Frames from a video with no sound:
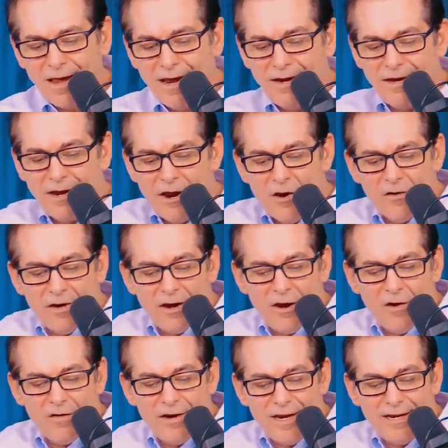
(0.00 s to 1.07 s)

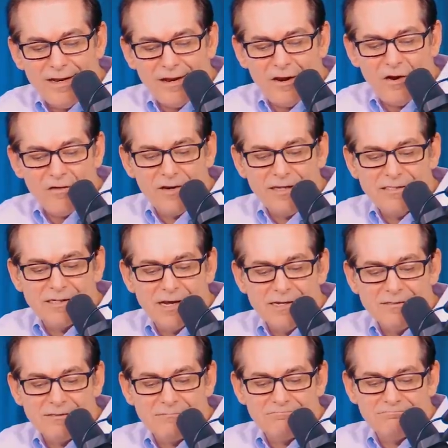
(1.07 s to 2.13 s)
here he
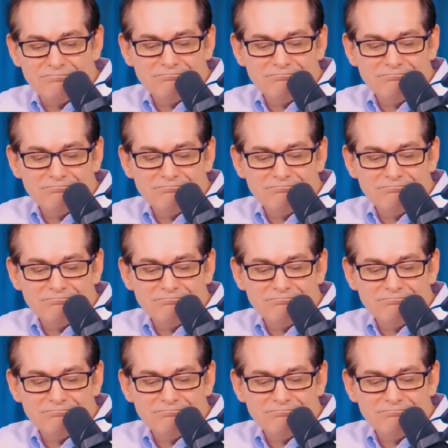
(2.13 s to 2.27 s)
says